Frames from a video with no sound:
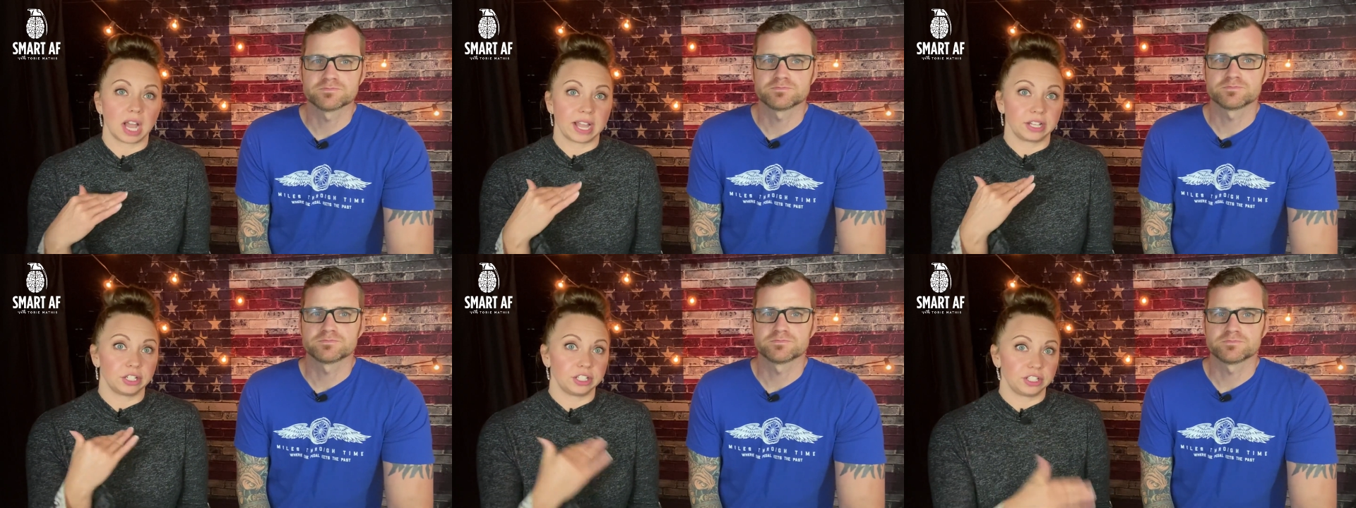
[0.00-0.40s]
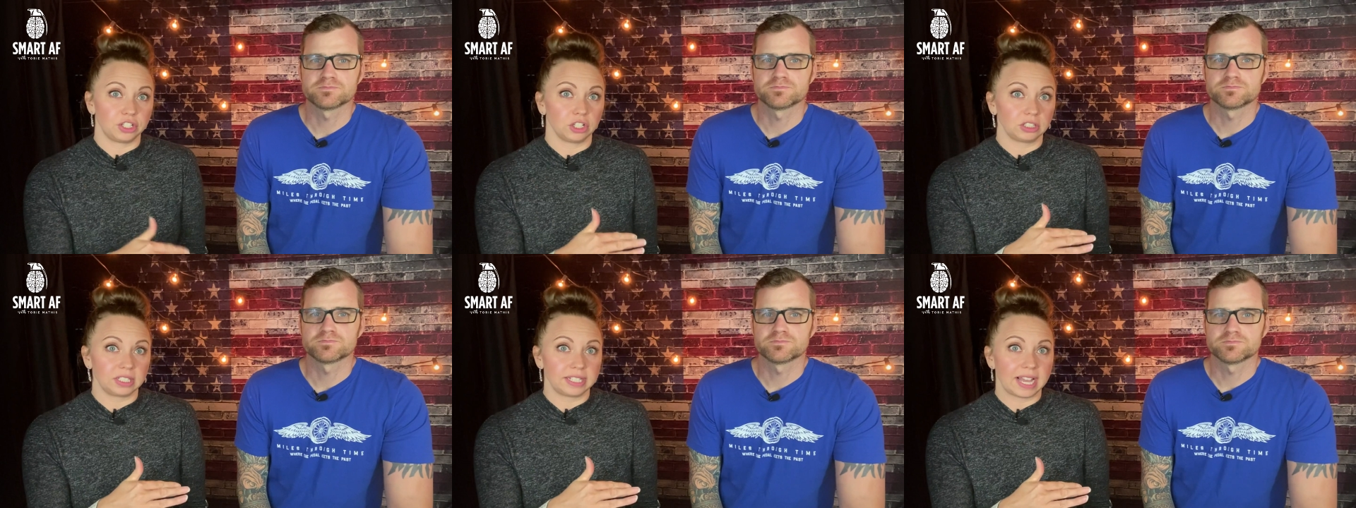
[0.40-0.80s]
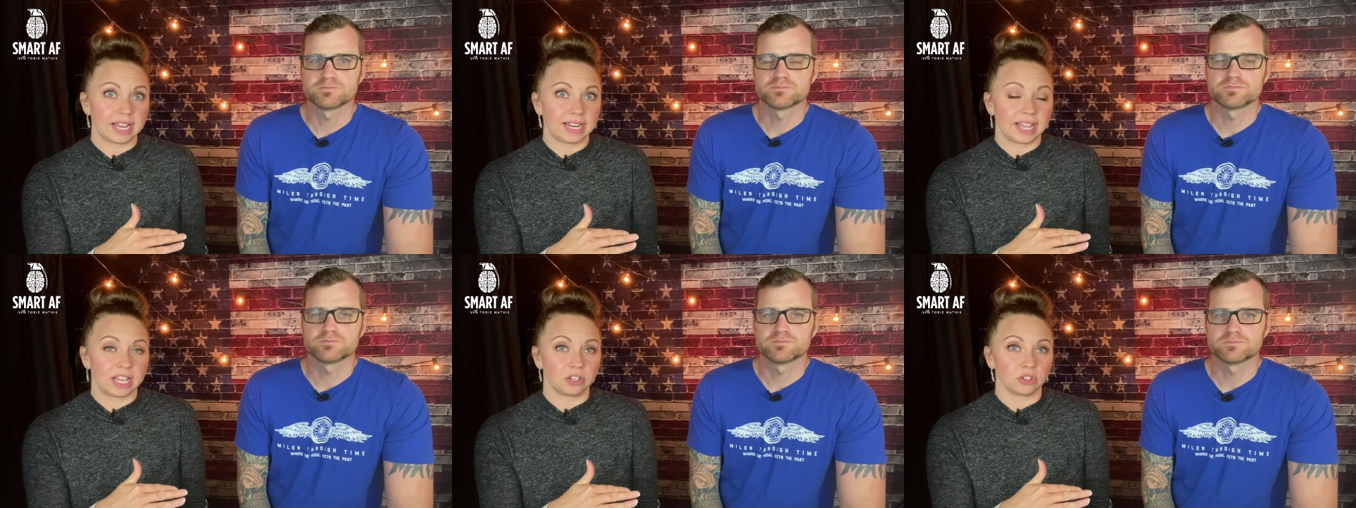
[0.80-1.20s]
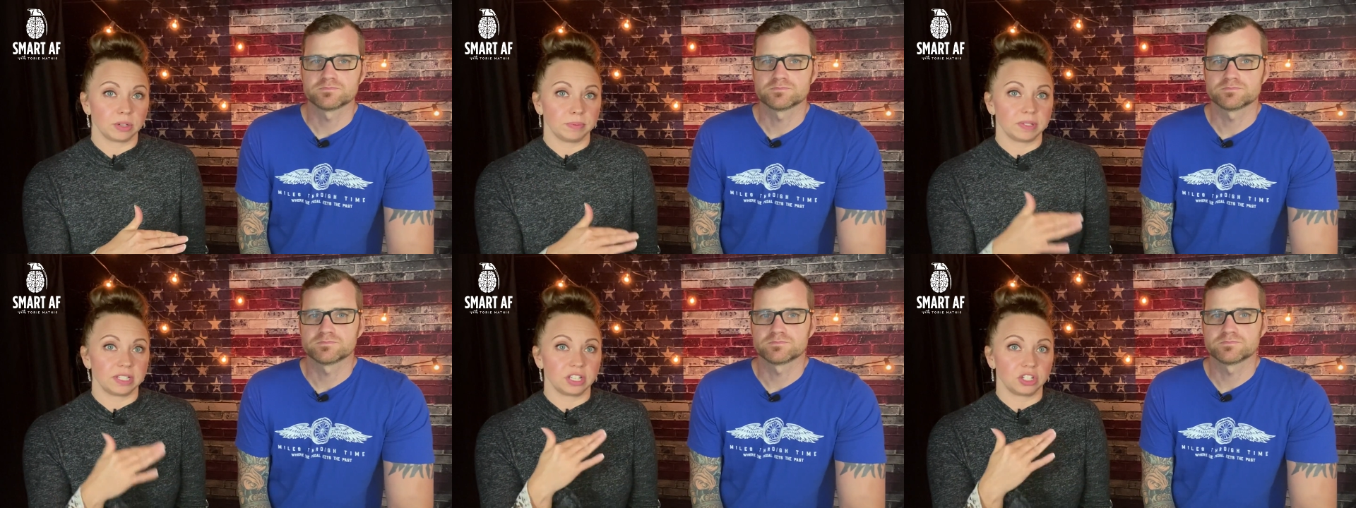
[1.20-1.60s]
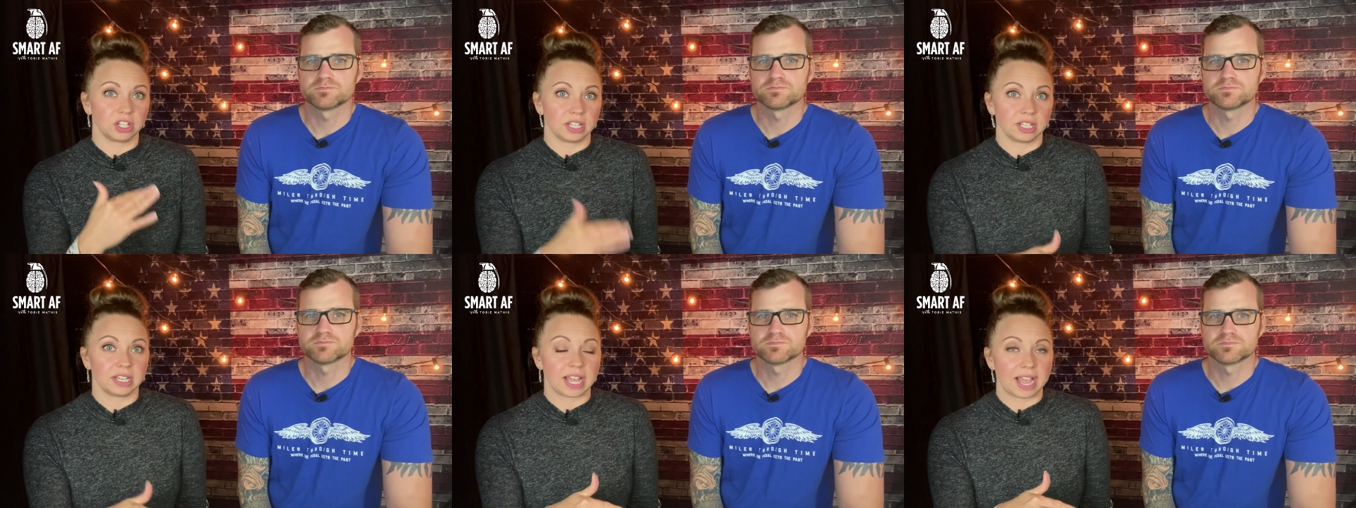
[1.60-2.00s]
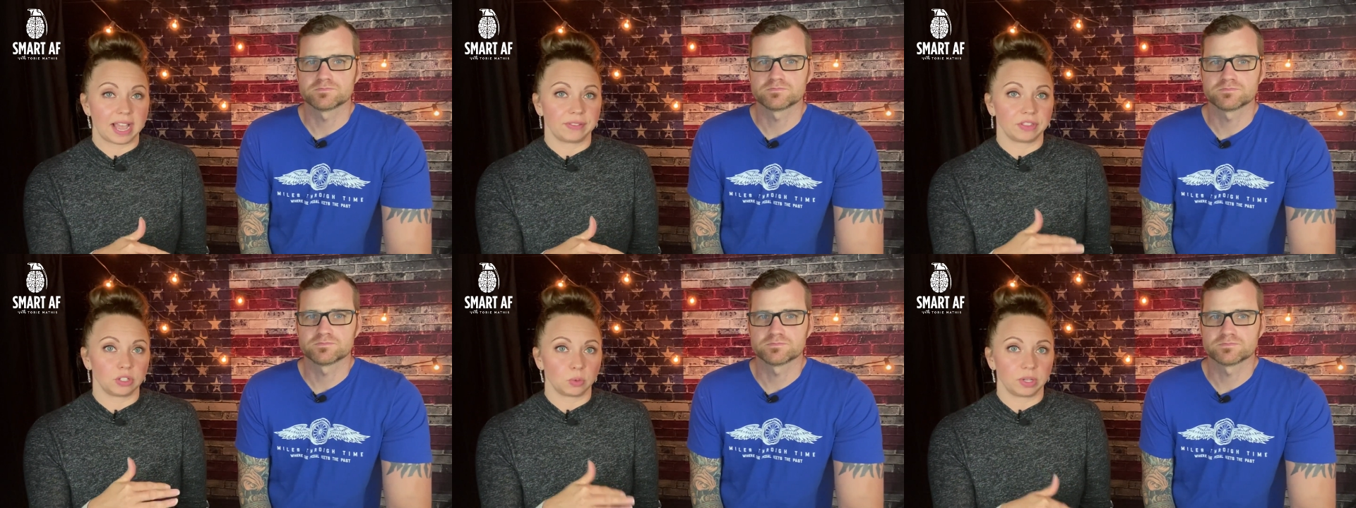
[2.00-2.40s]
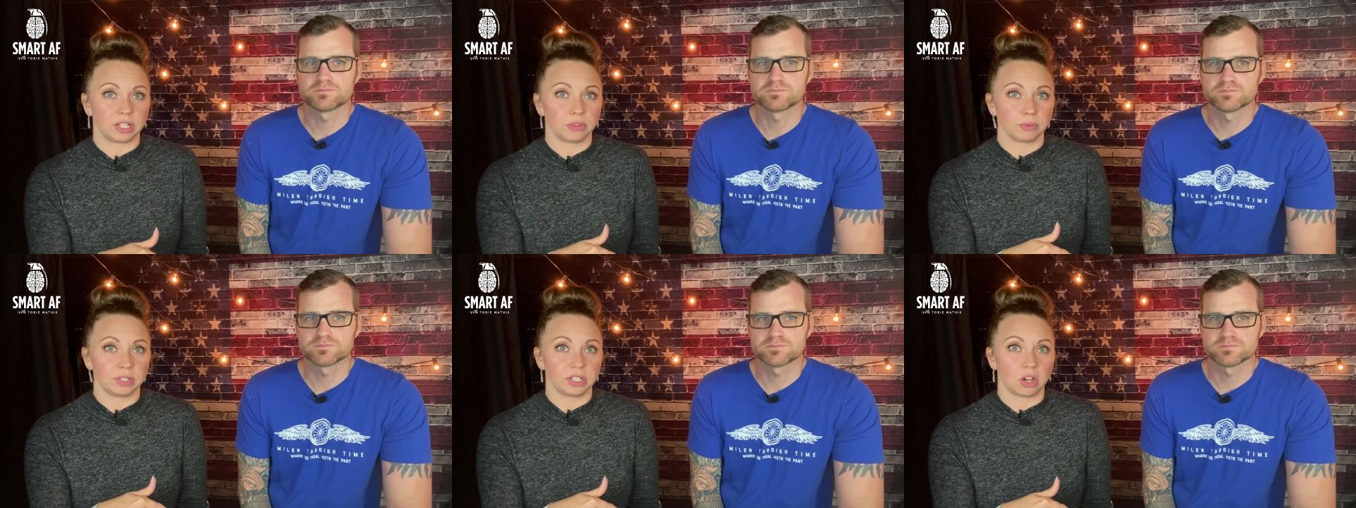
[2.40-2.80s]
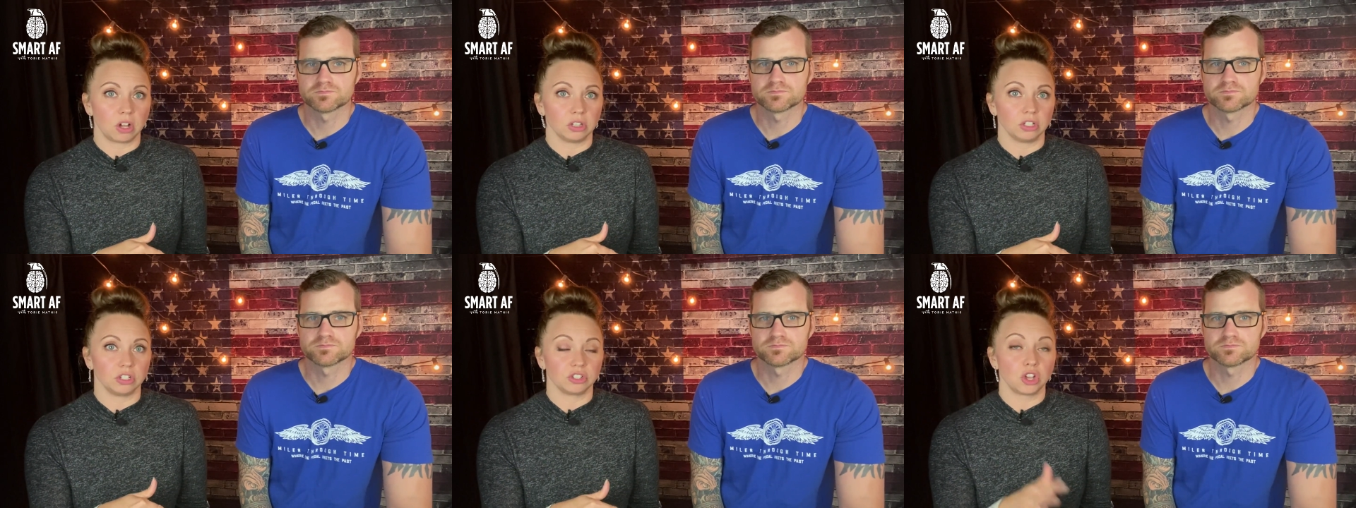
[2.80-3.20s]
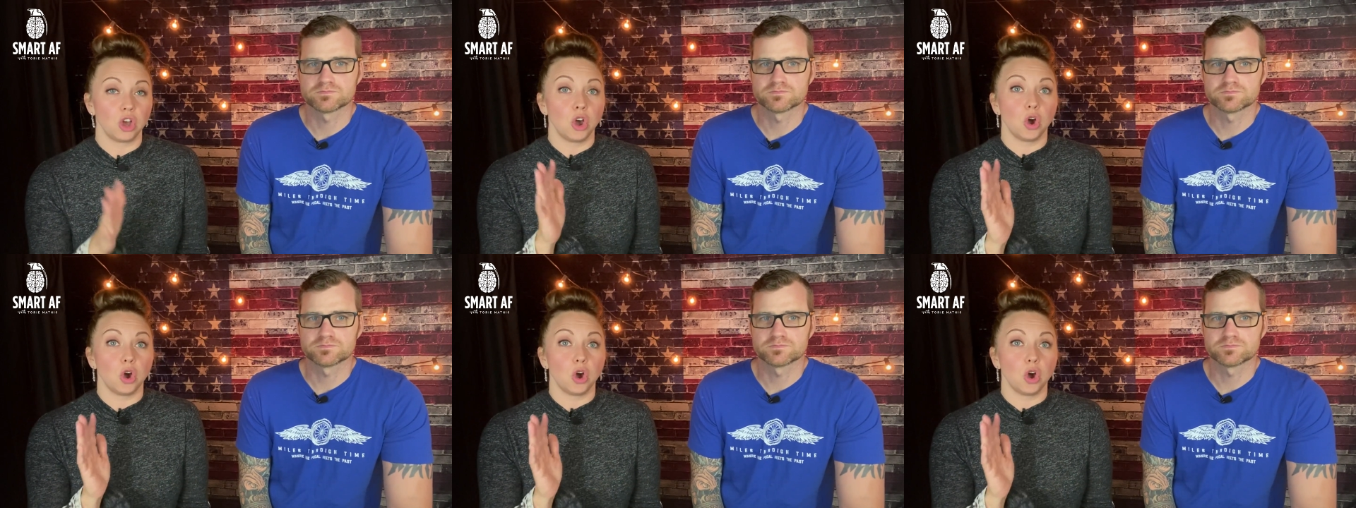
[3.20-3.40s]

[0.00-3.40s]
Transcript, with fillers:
Speaker 1: I could have took the data entry position at the $23,